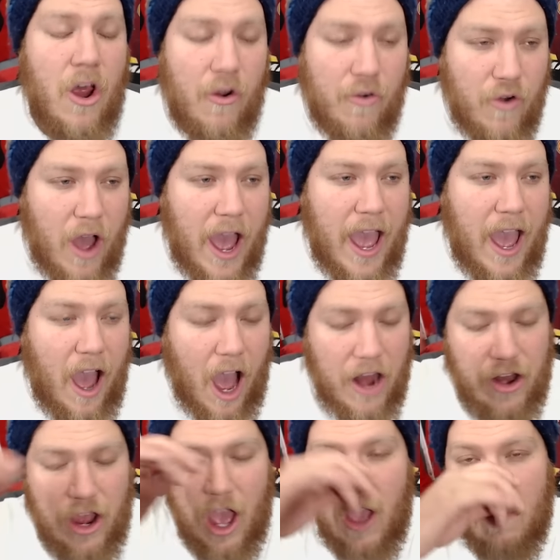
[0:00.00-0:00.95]
Right,
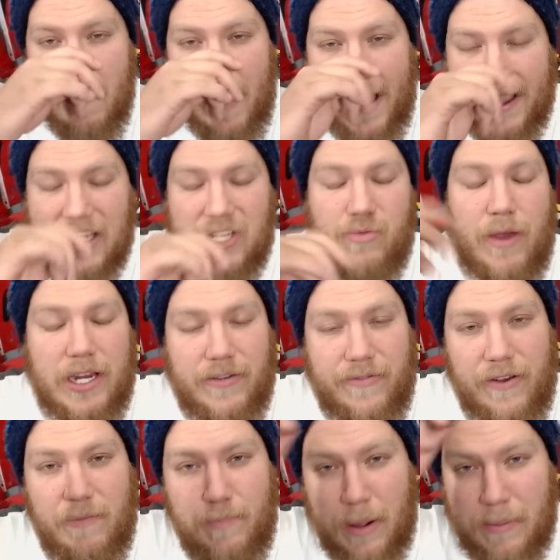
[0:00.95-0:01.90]
I know Marcus
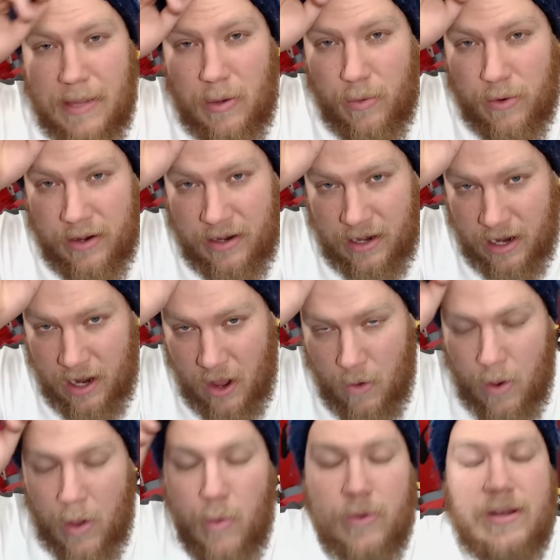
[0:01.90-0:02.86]
Rashford probably wouldn't
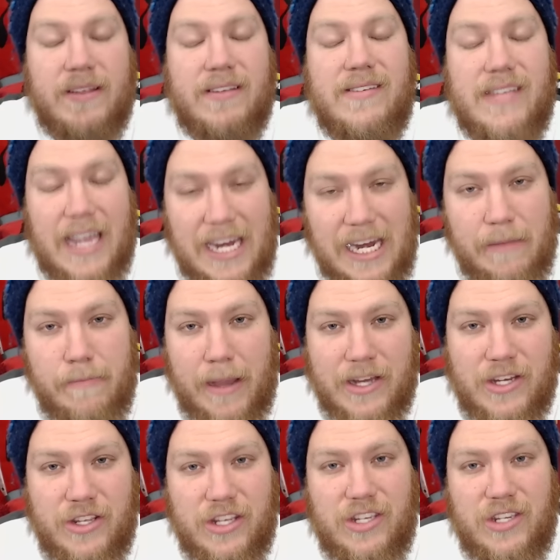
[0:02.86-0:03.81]
have seen him
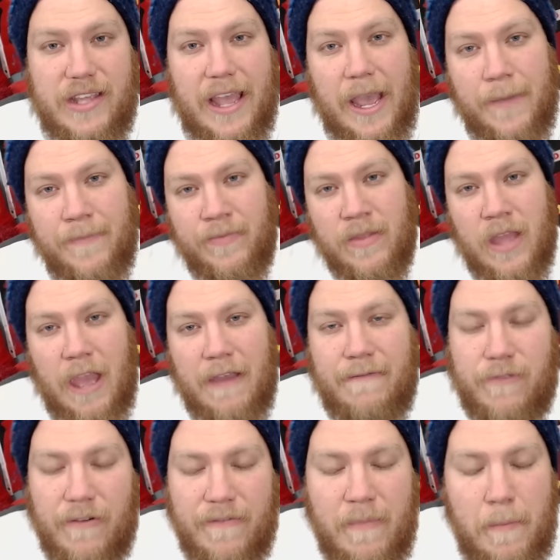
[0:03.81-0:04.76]
much this year
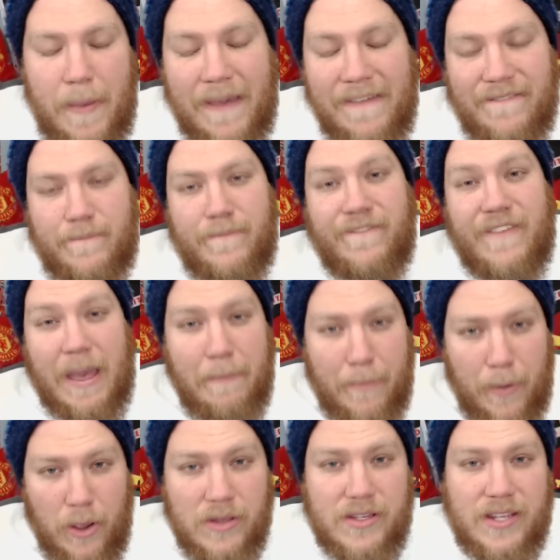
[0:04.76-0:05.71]
if Robin Van
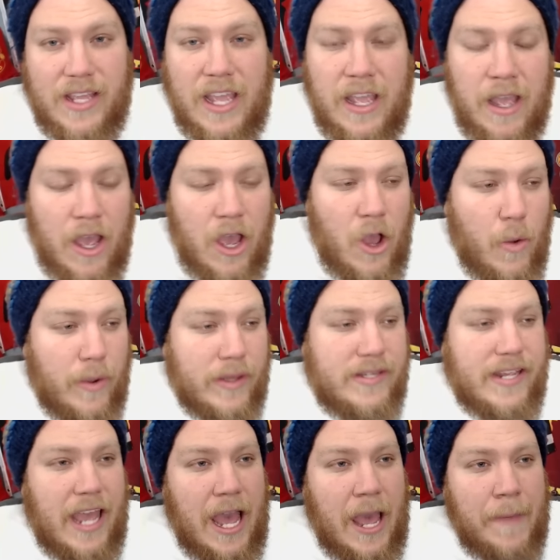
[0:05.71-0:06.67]
Persie
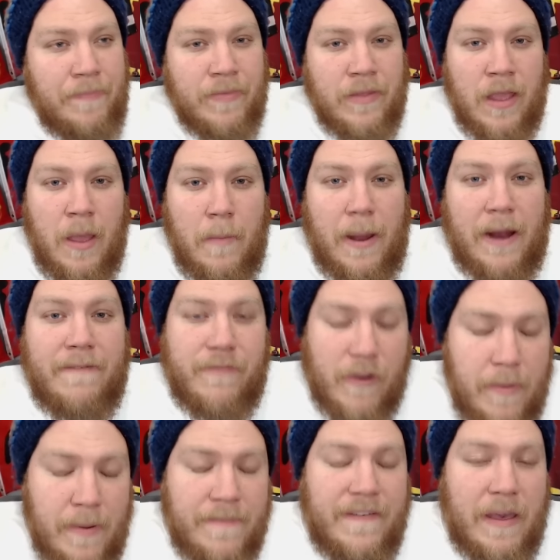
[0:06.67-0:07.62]
was here. But if
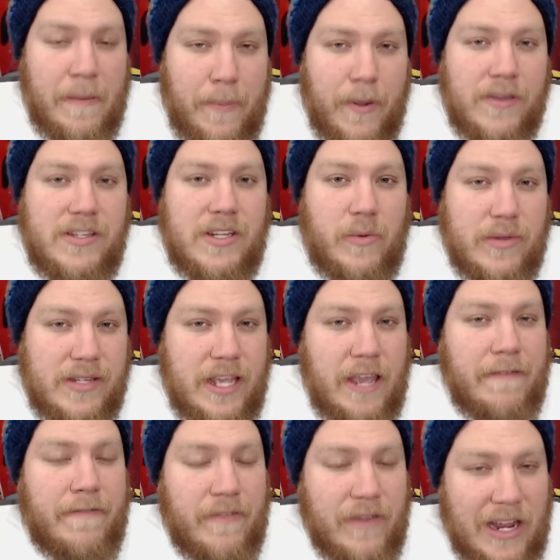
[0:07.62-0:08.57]
Robin Van Persie was
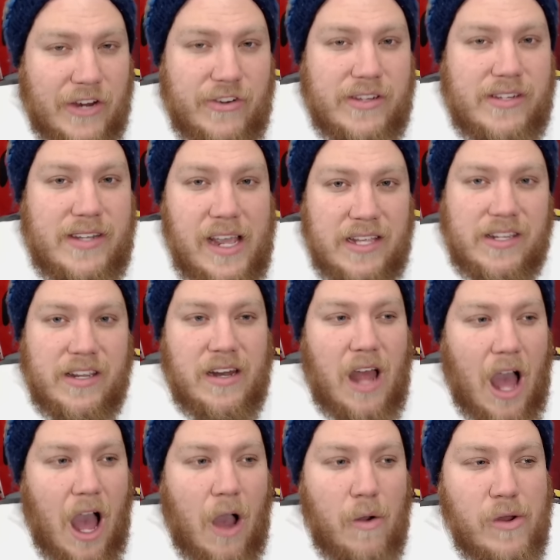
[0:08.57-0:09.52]
here for an extra season,
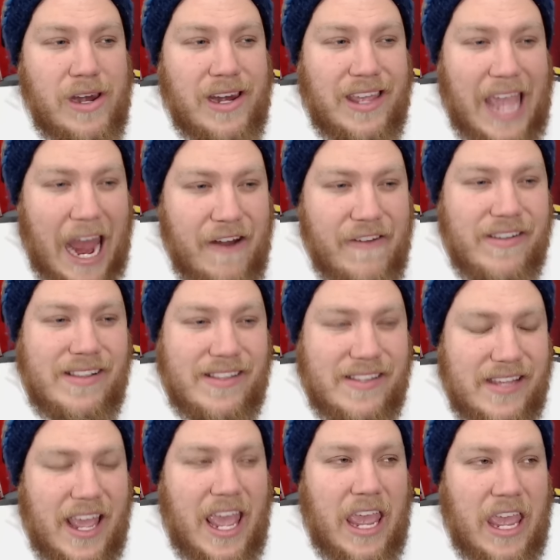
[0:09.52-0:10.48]
I would
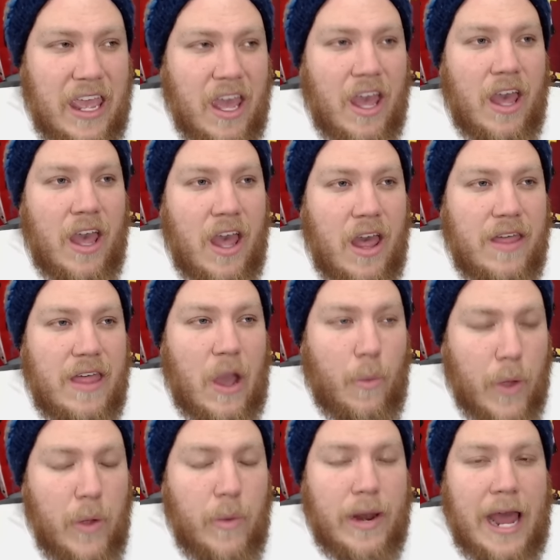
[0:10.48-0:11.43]
guarantee that
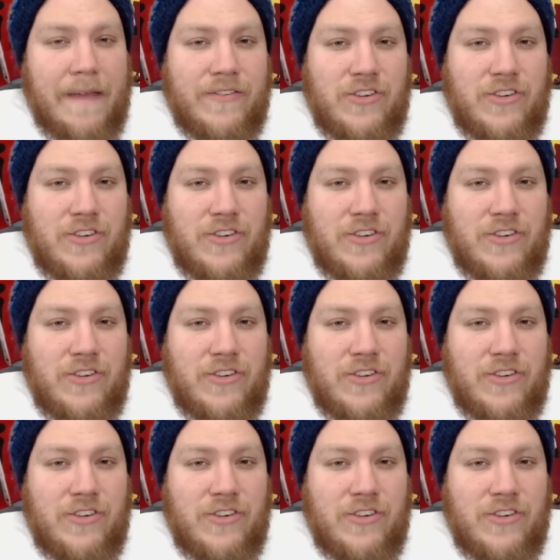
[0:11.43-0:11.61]
we would have